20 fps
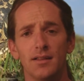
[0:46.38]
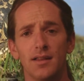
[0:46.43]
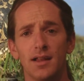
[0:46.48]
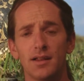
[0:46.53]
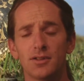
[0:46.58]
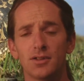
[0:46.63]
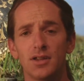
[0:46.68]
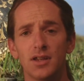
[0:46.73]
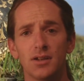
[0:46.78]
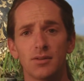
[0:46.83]

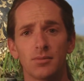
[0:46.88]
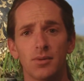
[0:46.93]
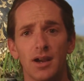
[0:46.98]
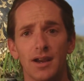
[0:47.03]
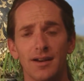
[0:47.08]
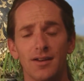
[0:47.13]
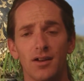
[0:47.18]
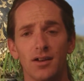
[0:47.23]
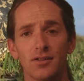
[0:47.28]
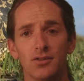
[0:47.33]
let's get
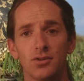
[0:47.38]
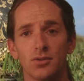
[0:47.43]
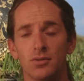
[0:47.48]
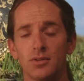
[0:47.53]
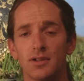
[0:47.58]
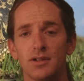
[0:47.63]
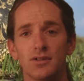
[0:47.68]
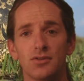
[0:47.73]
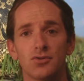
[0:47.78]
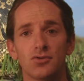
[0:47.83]
right
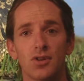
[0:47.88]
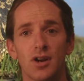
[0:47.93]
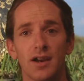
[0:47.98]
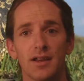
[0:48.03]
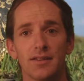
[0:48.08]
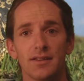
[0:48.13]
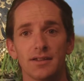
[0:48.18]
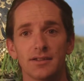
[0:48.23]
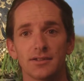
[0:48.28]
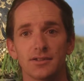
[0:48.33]
onto it and
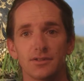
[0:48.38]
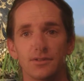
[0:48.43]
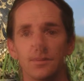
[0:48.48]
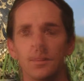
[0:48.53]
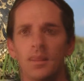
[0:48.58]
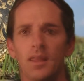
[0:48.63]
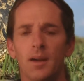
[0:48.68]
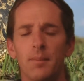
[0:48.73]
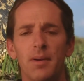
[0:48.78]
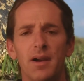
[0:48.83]
try this.
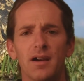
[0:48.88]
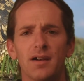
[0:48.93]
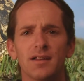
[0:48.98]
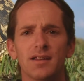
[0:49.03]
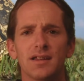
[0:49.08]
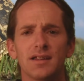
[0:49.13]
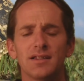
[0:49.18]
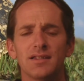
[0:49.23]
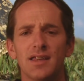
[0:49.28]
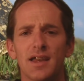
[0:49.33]

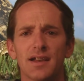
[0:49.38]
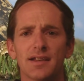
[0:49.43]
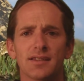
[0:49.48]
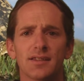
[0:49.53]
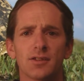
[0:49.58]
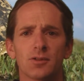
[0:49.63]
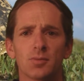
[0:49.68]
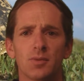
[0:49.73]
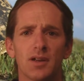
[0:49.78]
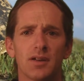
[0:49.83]
Apparently in
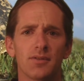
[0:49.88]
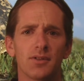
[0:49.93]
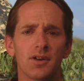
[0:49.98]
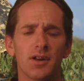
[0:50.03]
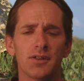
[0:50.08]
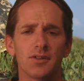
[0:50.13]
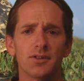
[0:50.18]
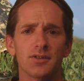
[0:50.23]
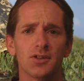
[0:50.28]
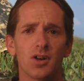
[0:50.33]
Texas, we have
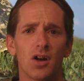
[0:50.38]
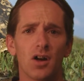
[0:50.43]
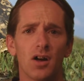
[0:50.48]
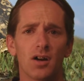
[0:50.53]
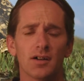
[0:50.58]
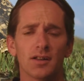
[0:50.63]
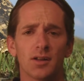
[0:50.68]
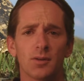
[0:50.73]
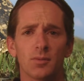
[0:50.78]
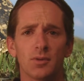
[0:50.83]
another
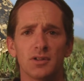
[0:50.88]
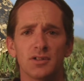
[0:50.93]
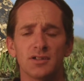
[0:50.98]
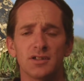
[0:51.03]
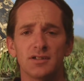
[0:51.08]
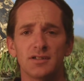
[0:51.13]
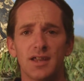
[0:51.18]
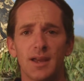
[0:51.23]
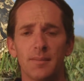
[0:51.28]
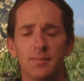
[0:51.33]
dog that was
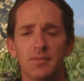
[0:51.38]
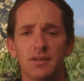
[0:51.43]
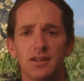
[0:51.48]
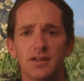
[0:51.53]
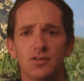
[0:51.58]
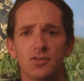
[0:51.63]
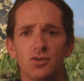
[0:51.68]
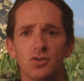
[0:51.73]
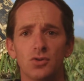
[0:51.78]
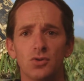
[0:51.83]

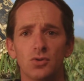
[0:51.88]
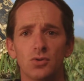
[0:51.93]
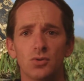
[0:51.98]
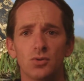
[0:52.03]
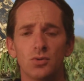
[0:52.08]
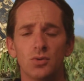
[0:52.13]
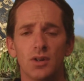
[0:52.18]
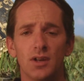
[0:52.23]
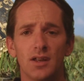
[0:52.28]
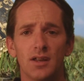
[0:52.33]
attempting
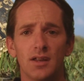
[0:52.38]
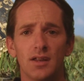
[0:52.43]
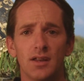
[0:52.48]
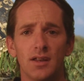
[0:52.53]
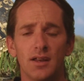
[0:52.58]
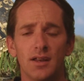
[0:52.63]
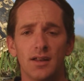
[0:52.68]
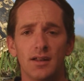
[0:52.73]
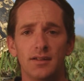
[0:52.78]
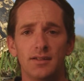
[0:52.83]
to
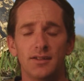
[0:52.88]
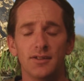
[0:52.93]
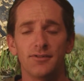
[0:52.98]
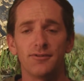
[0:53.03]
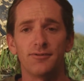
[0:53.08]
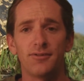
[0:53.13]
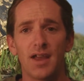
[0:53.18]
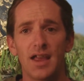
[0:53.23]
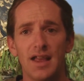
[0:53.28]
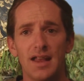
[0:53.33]

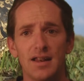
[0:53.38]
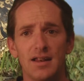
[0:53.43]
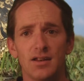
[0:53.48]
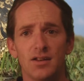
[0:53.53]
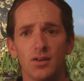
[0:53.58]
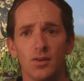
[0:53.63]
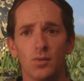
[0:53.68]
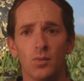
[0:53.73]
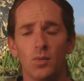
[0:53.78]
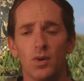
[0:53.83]

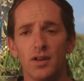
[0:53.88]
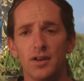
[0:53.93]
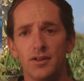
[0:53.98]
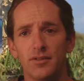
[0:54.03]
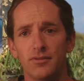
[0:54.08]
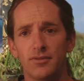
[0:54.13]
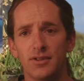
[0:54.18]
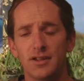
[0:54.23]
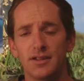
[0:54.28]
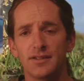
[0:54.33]
defend one
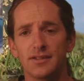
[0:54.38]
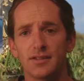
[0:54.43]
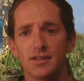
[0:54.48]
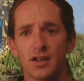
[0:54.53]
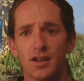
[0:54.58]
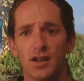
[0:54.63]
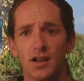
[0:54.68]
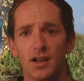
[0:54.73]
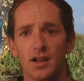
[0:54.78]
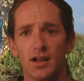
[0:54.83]
of its
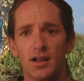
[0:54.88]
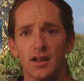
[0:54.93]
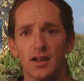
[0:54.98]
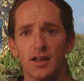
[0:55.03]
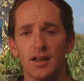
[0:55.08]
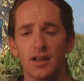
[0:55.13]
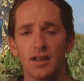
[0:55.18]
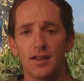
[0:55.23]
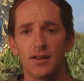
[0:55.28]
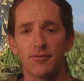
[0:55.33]

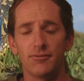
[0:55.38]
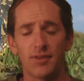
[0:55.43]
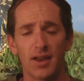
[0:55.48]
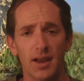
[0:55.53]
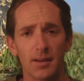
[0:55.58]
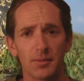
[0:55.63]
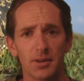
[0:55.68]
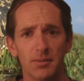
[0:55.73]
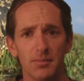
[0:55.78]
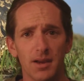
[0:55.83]
uh,
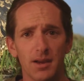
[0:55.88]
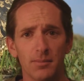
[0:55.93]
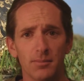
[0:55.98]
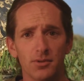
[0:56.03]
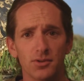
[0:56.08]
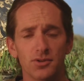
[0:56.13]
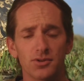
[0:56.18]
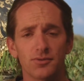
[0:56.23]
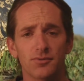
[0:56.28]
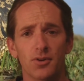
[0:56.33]
family
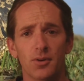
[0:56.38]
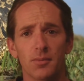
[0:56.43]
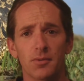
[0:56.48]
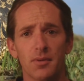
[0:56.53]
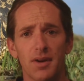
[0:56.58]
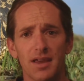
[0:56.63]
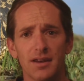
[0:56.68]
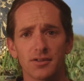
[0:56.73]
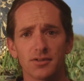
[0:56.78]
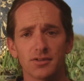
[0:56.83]
members from a
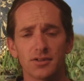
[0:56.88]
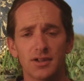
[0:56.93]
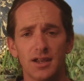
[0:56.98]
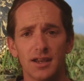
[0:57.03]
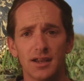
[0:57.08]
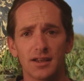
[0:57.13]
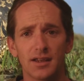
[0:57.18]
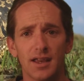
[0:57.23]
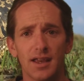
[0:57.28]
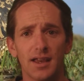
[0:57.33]

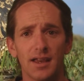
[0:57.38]
rattlesnake